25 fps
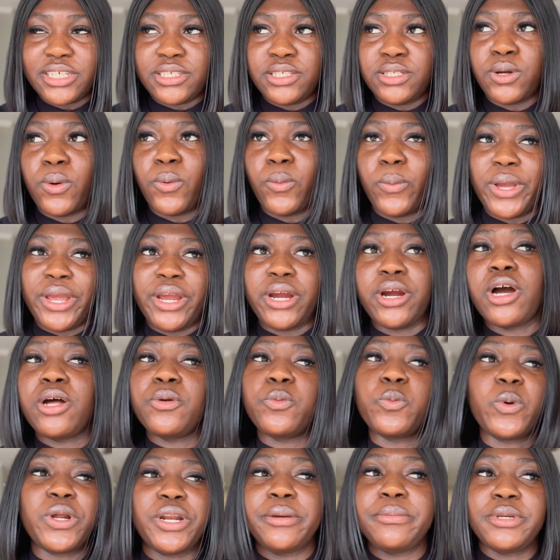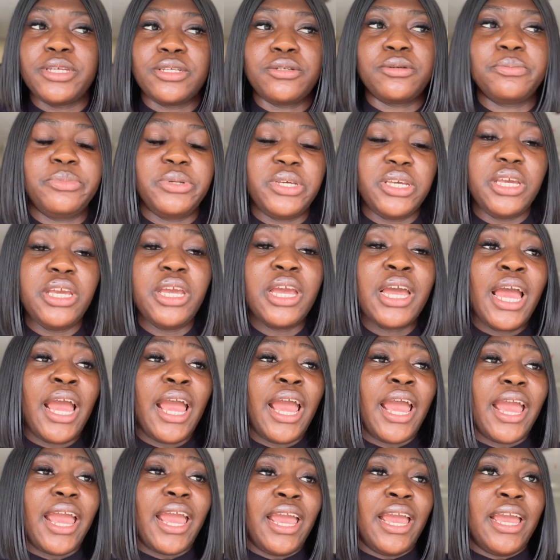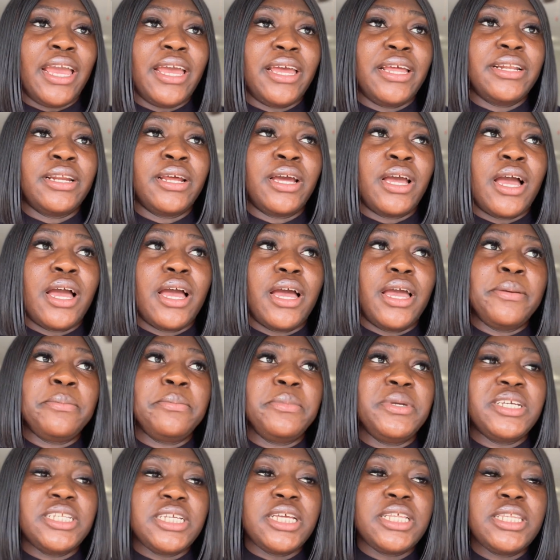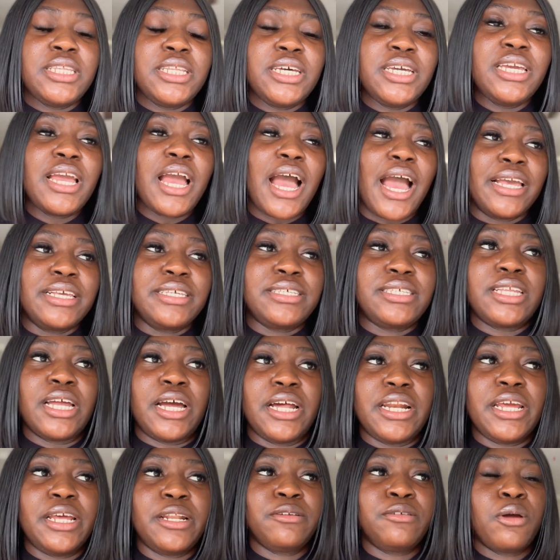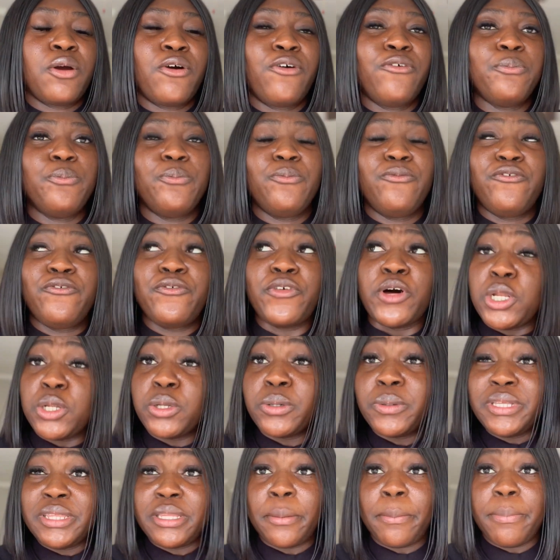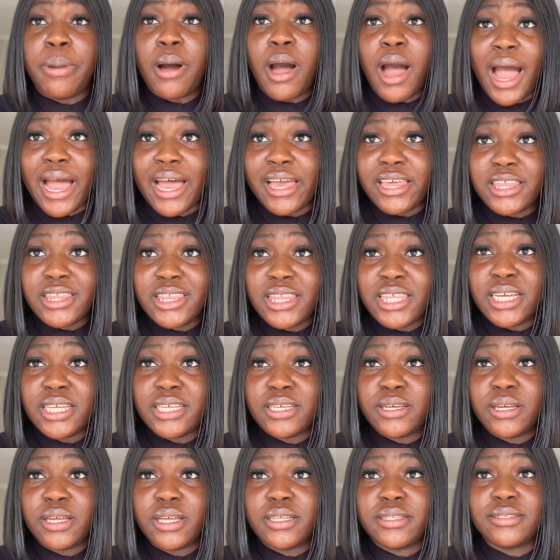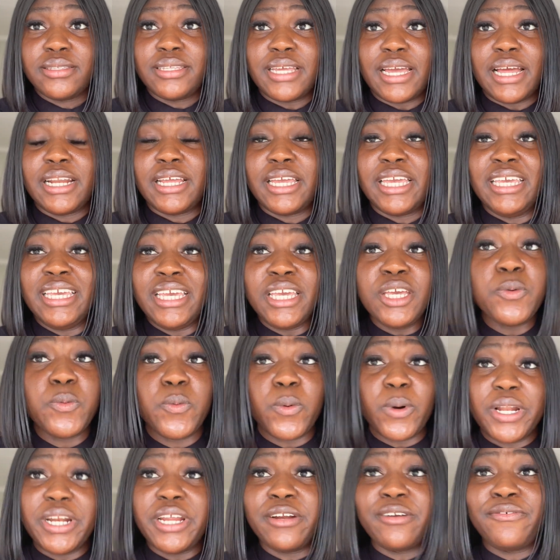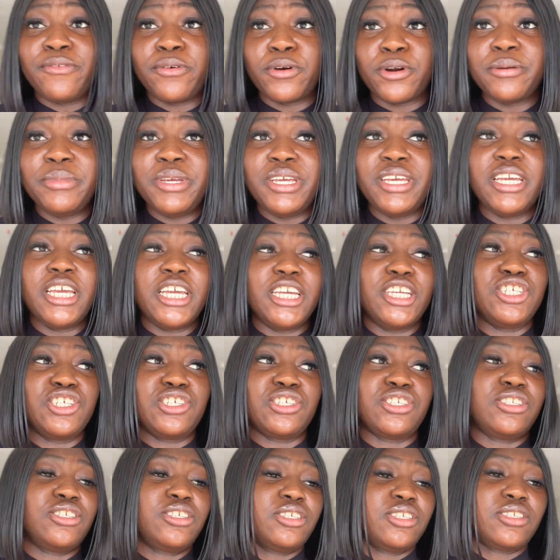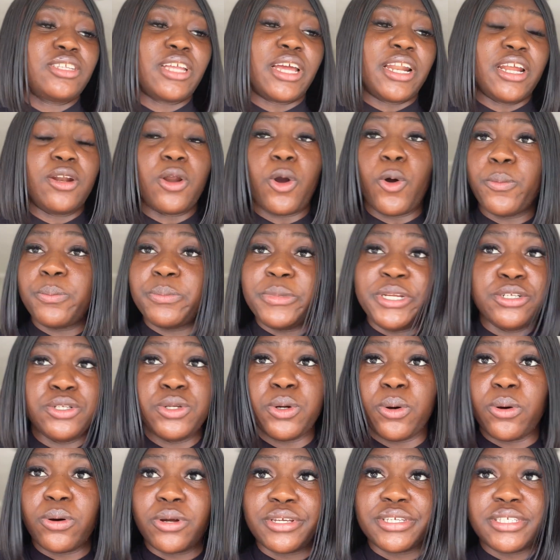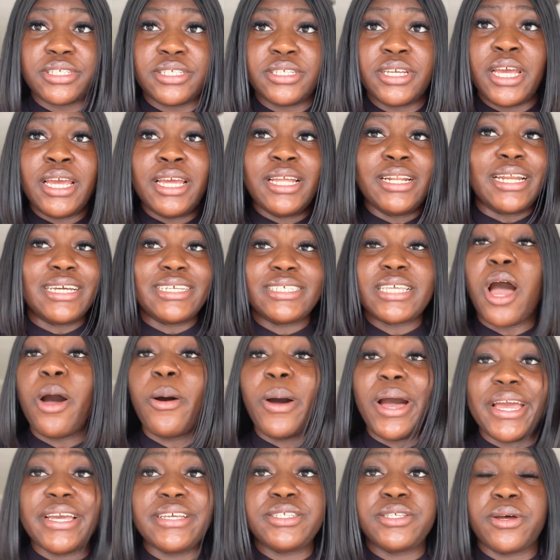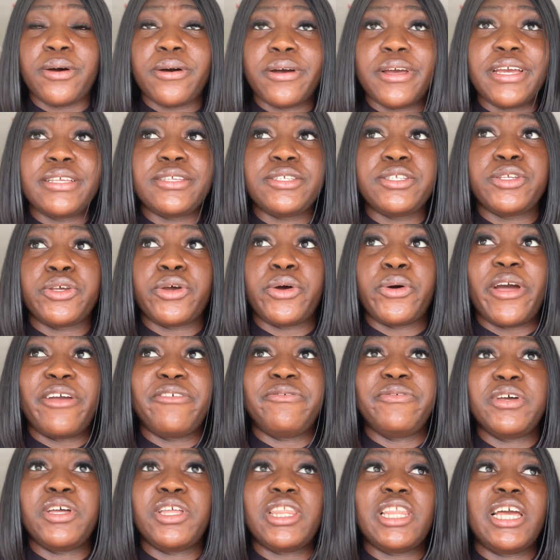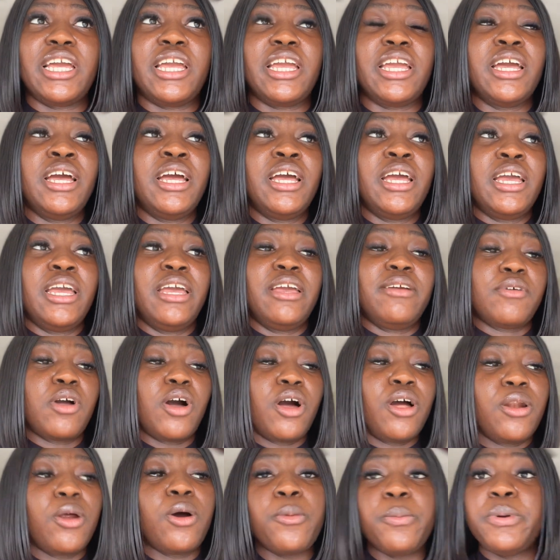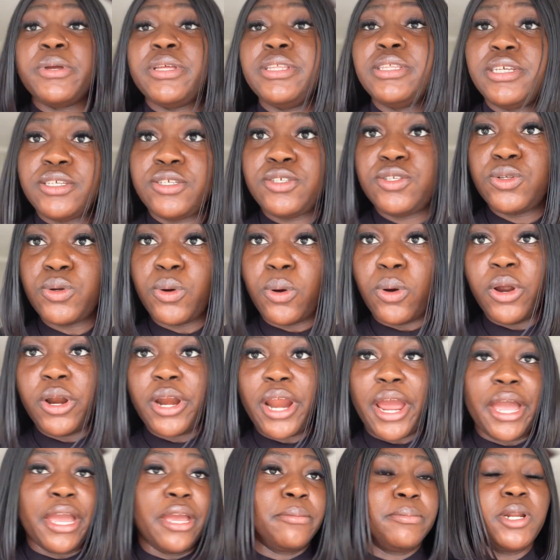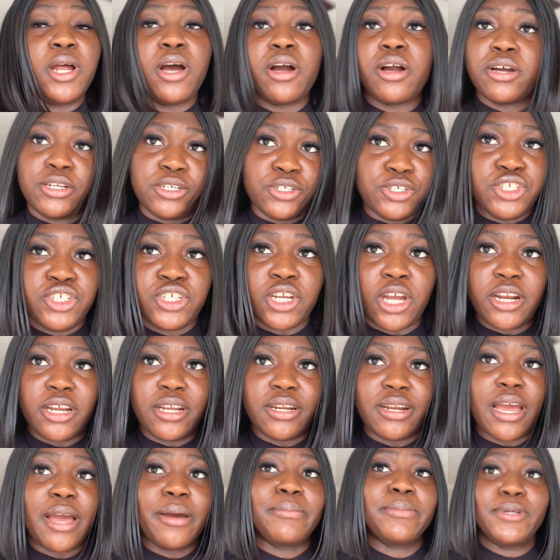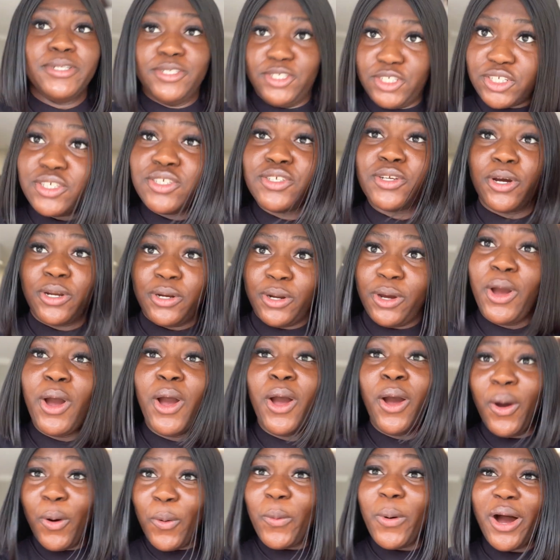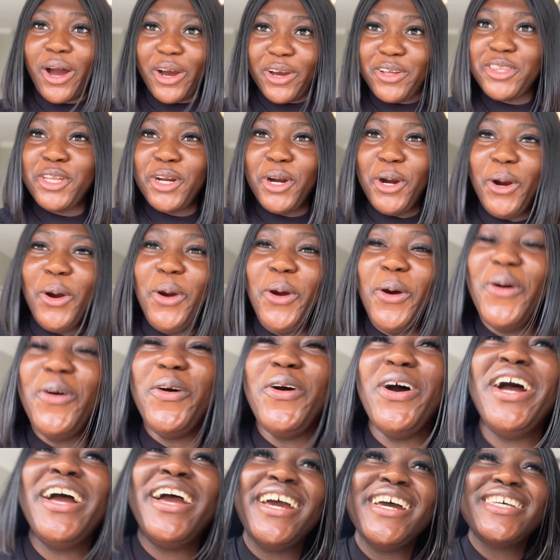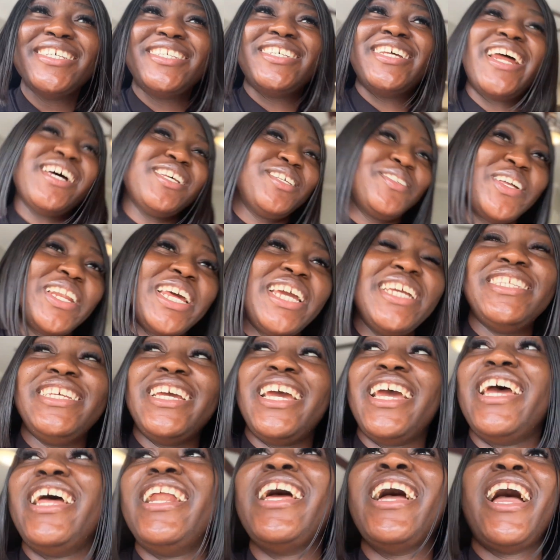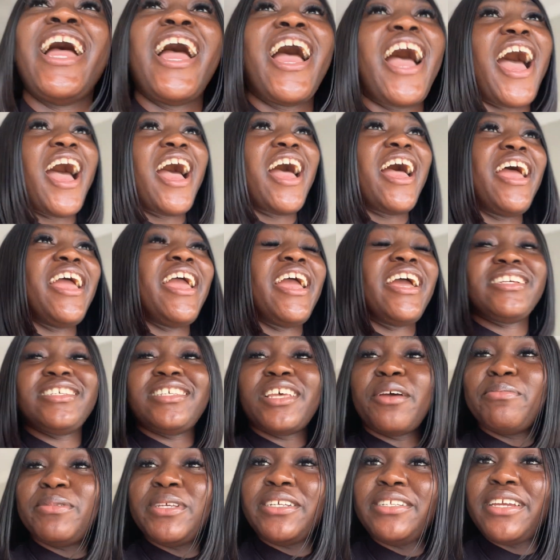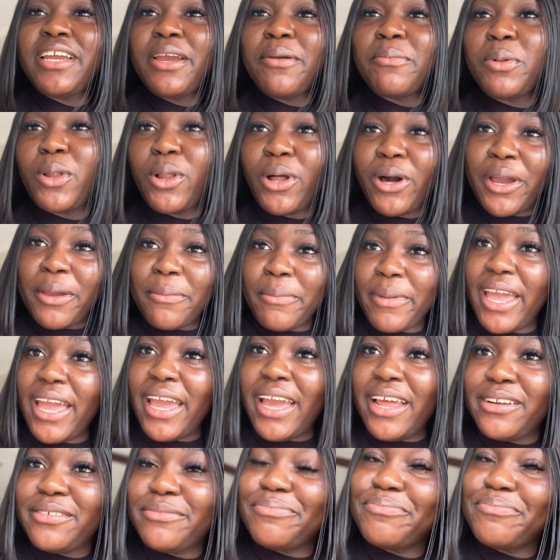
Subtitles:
not where God wanted me to be. And immediately I started following the path that He wanted for me. It just started opening doors. That's how I saw it. So I felt like if God opened this door, I am not gonna shut it. I'm just gonna walk through. So that's what I did. I accepted the employment